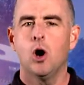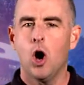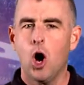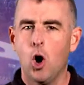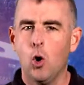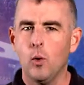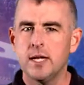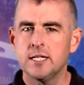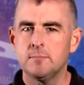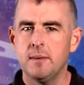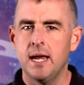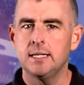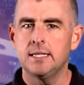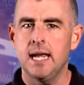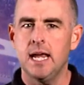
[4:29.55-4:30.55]
Always
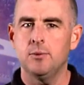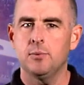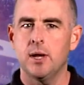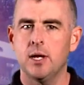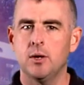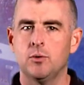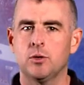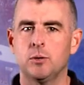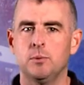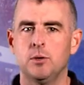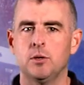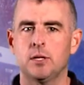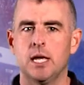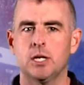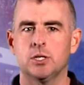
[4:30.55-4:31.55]
maintain radio
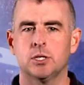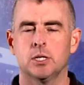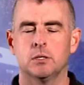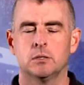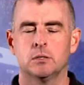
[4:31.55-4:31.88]
communication.